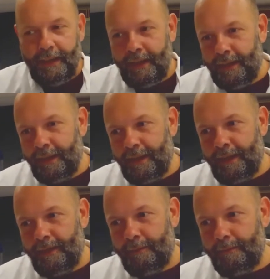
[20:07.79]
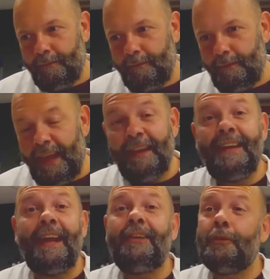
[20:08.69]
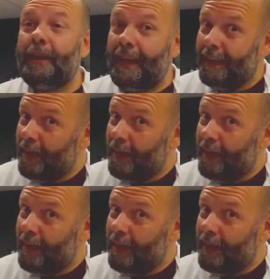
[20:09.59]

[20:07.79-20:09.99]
And then you can